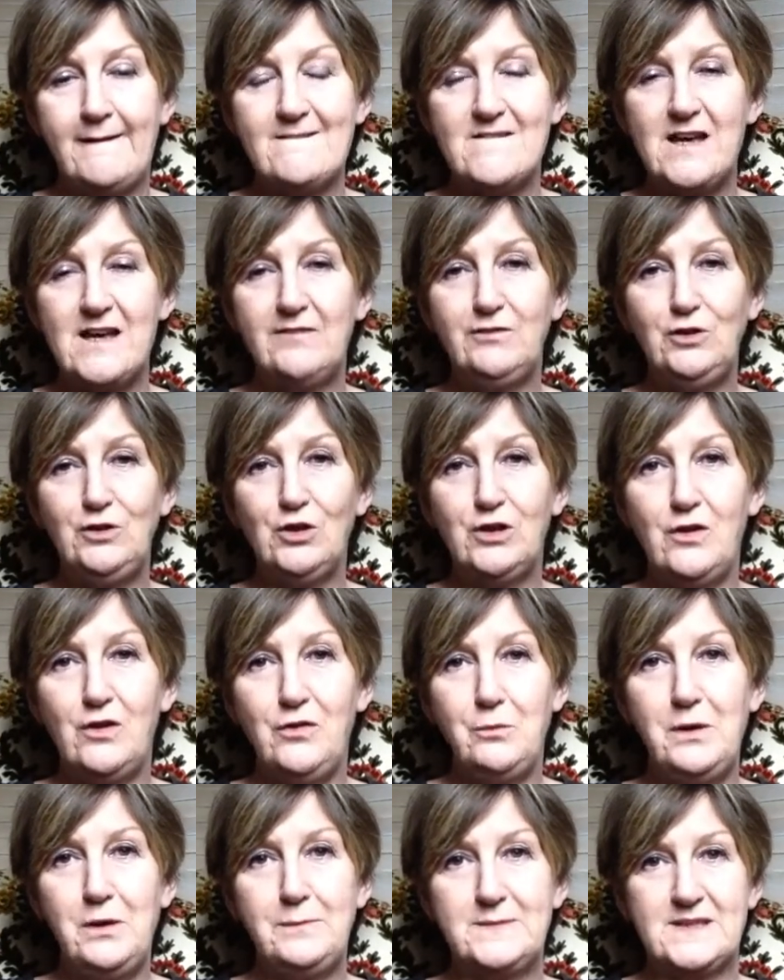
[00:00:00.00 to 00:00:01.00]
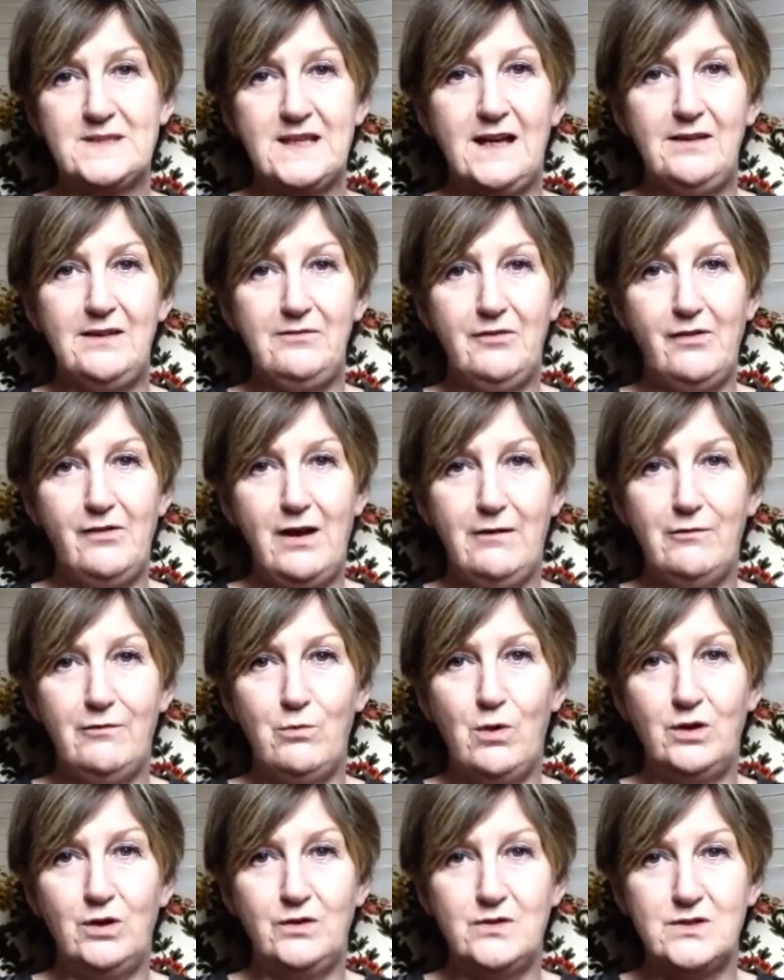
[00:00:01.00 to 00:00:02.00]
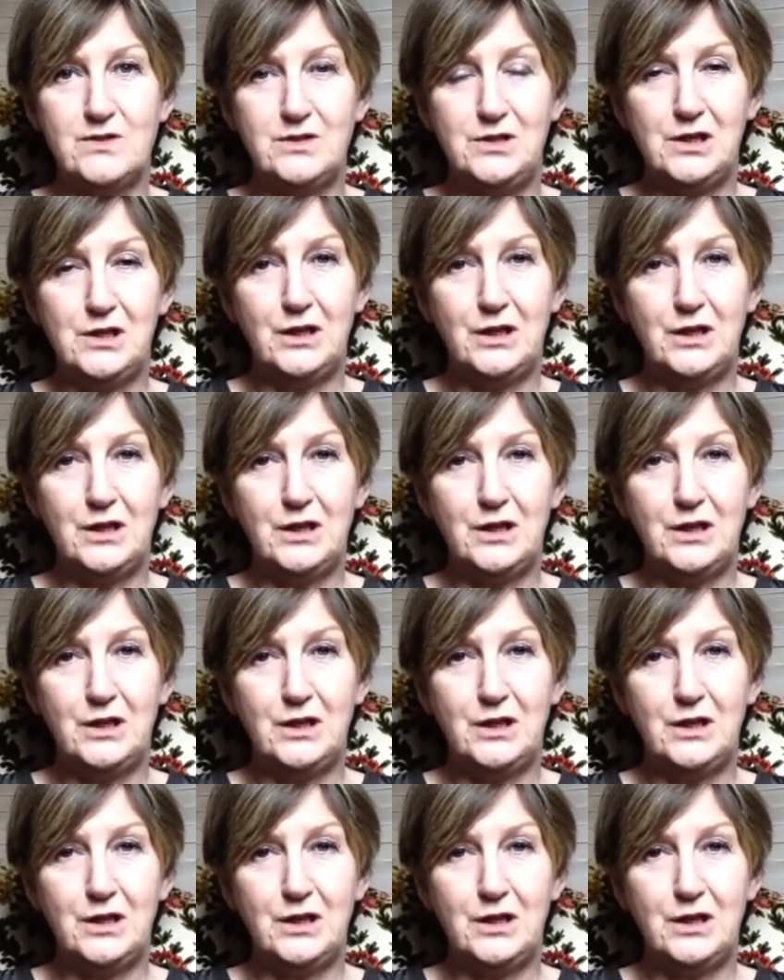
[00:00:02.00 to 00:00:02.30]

Have a look on the website for F1s and you